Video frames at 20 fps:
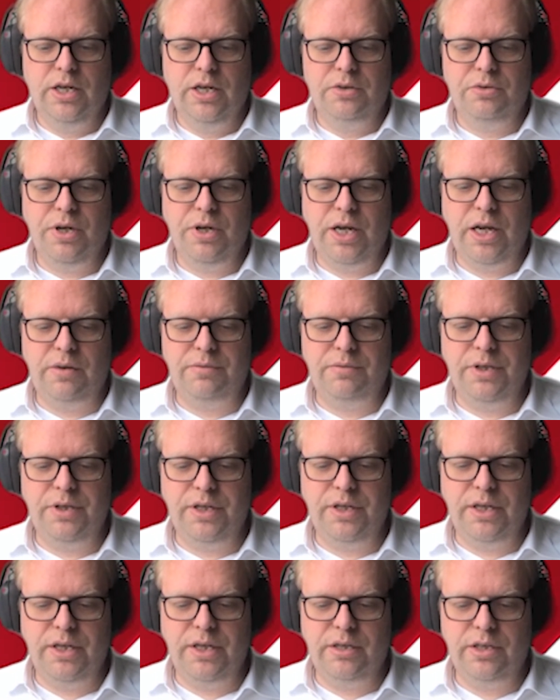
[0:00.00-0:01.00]
You have
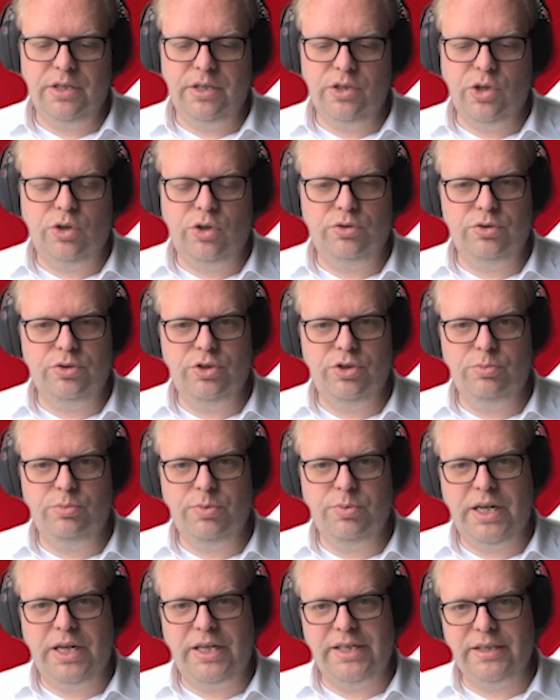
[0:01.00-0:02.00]
the
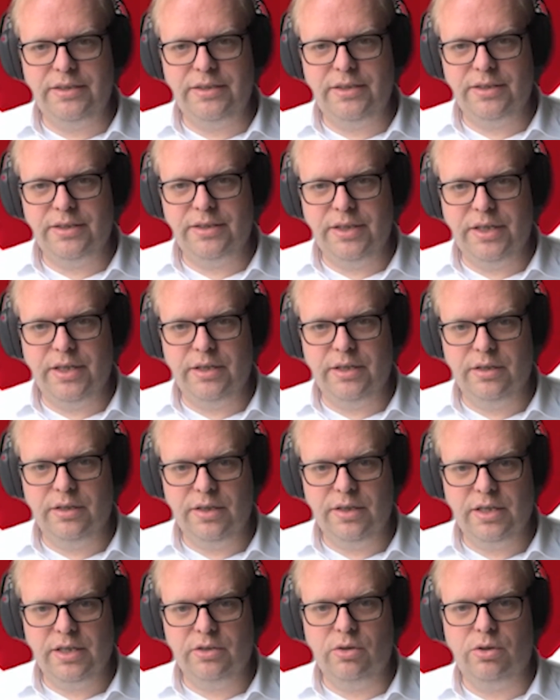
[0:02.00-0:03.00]
non-human identity,
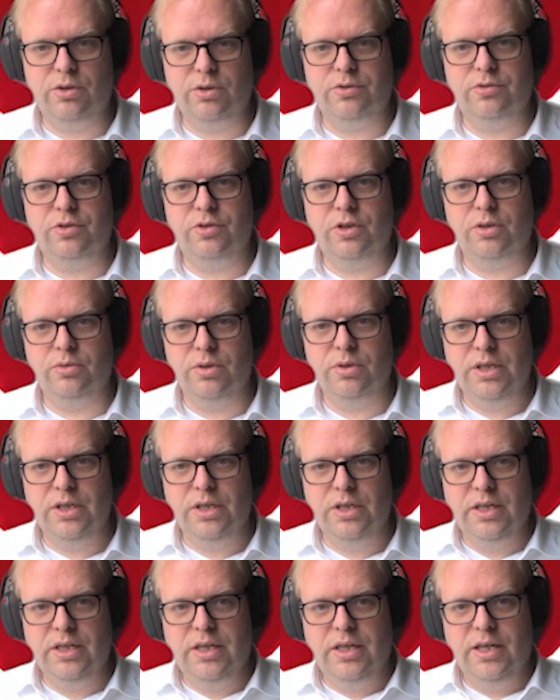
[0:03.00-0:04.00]
and also
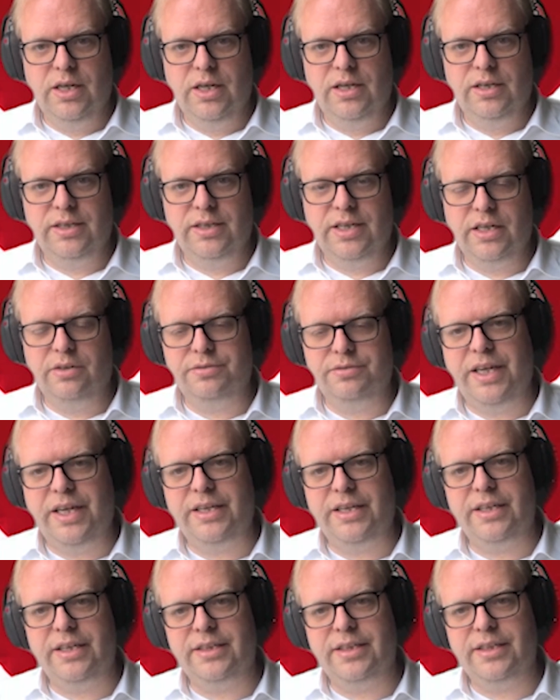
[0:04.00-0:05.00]
kind of
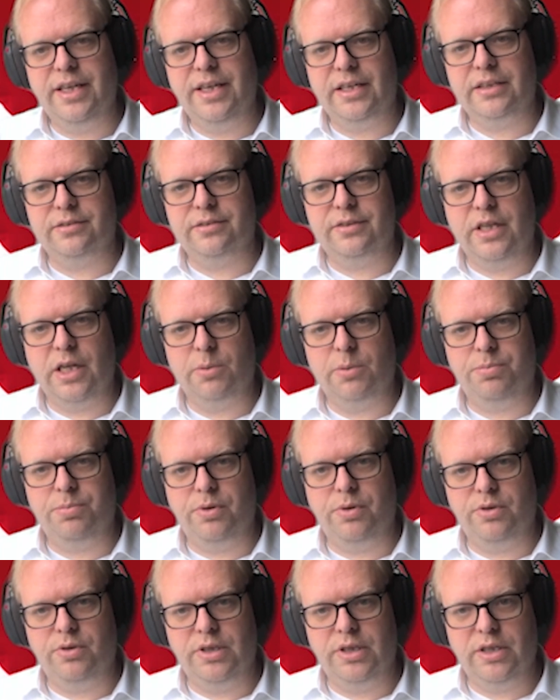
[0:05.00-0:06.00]
taking the next step
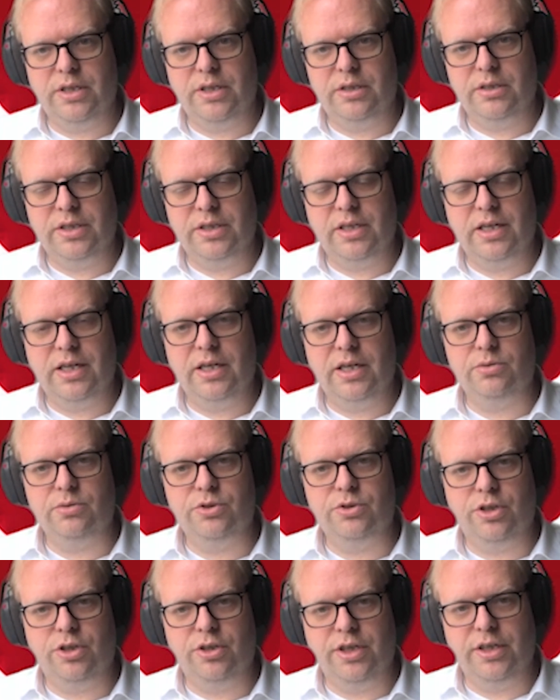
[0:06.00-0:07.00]
on the cloud
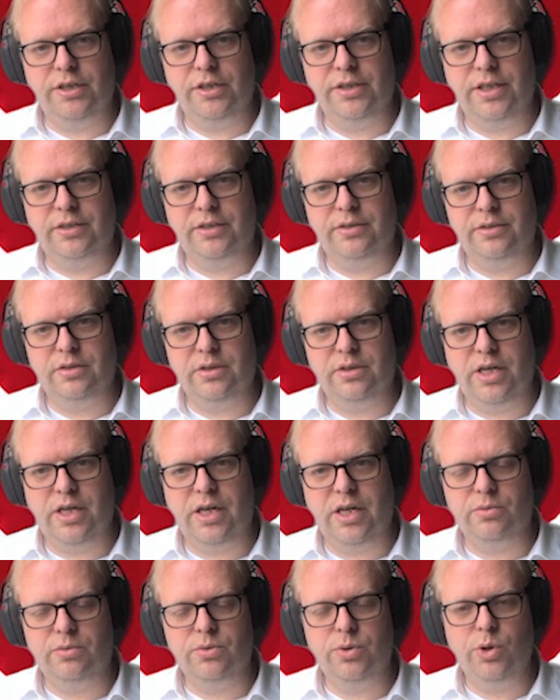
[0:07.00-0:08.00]
journey. That
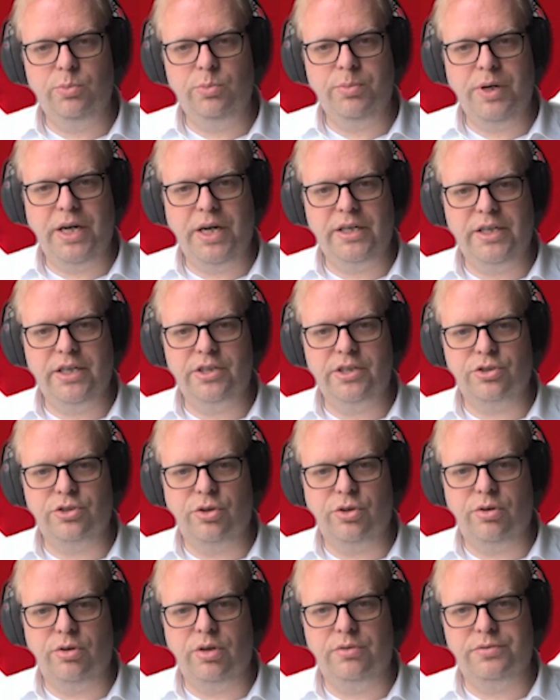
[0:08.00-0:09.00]
how do you manage
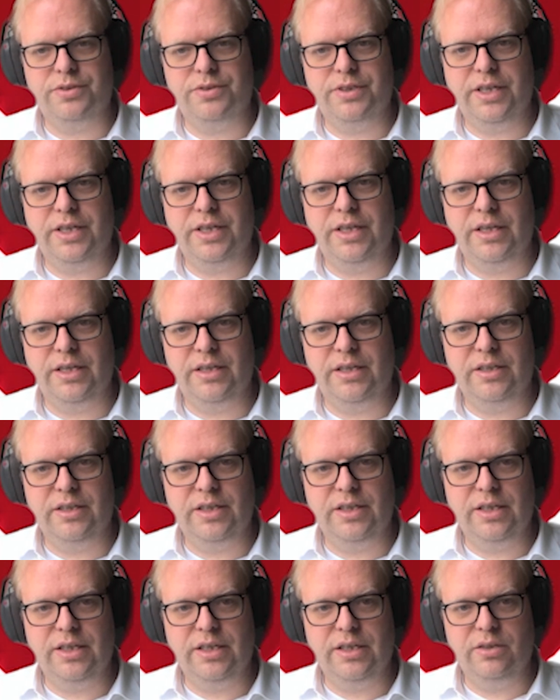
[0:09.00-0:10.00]
all of the
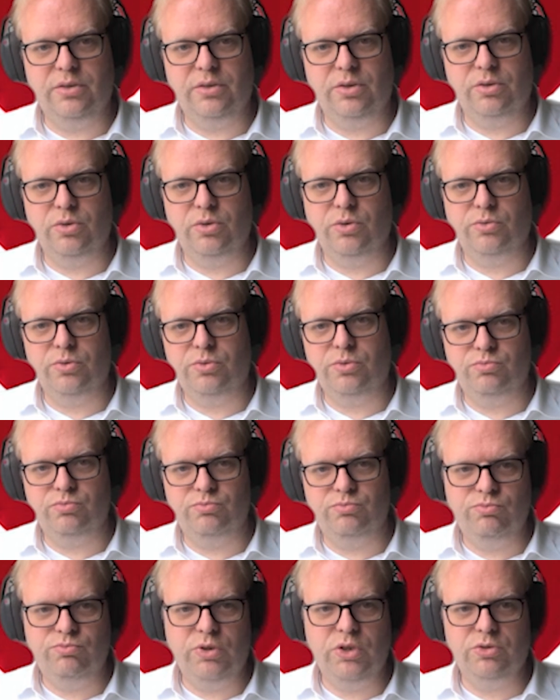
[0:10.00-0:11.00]
we
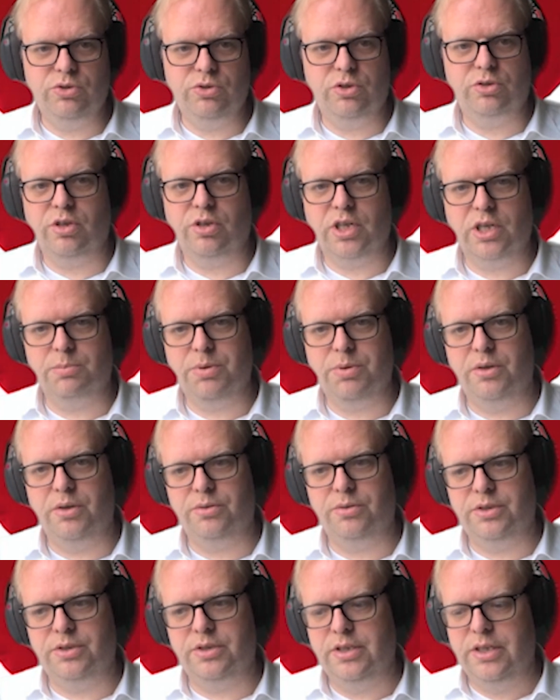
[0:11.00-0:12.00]
used to talk
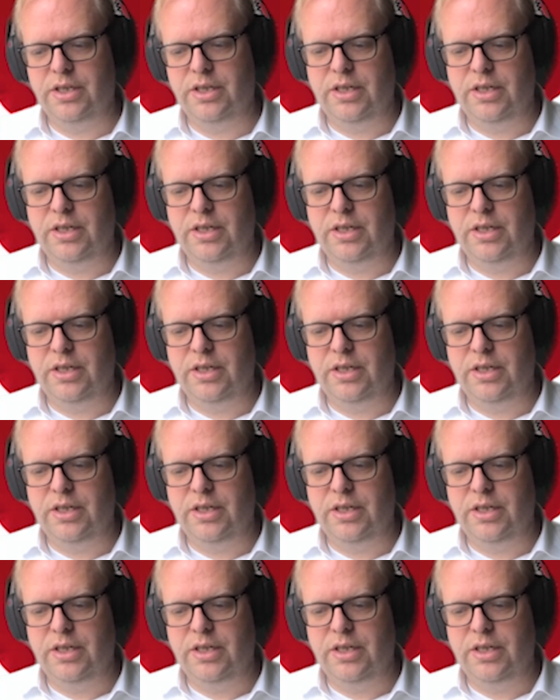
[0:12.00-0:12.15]
about